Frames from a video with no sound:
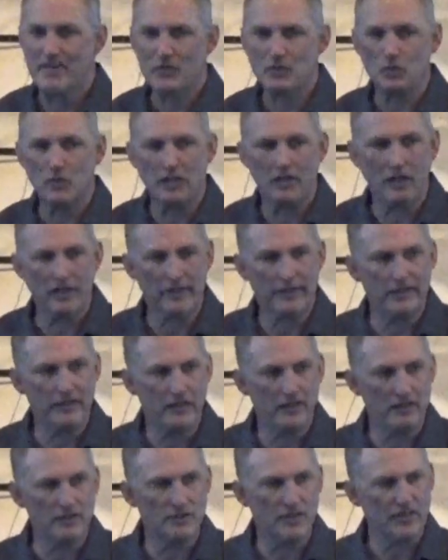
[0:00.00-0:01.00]
And that's what
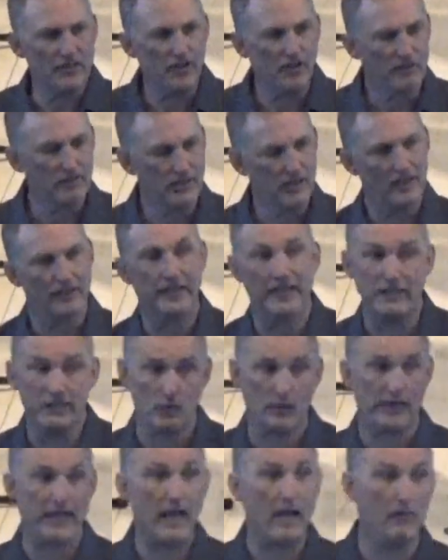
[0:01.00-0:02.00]
God does. I thought, God,
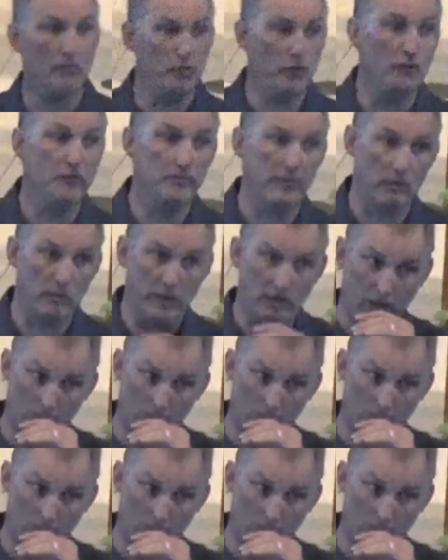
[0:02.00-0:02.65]
that's what kind of moved me